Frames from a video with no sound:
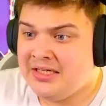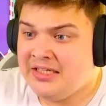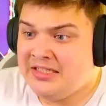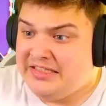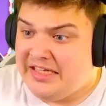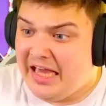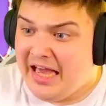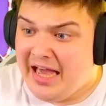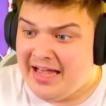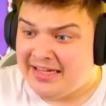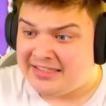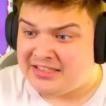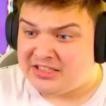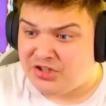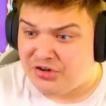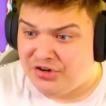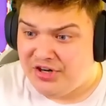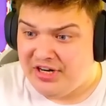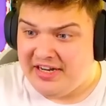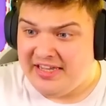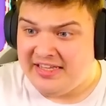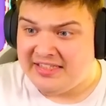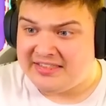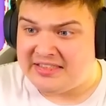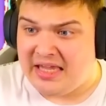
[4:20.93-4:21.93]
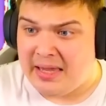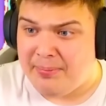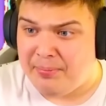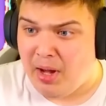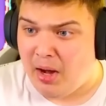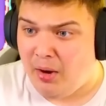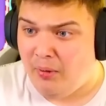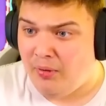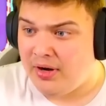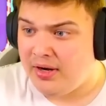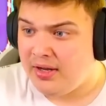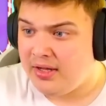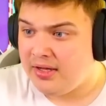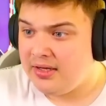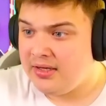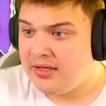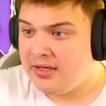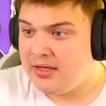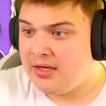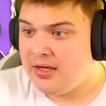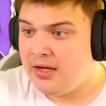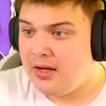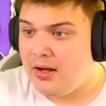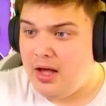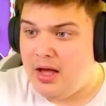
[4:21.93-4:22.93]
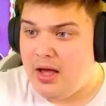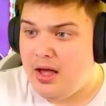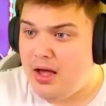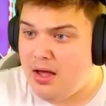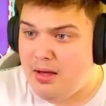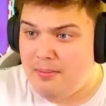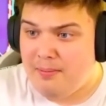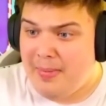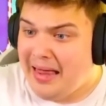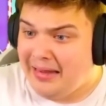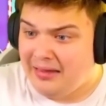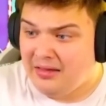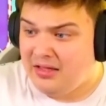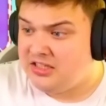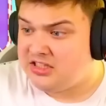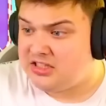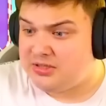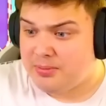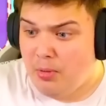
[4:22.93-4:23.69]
Yes, greens, keep going. Melons,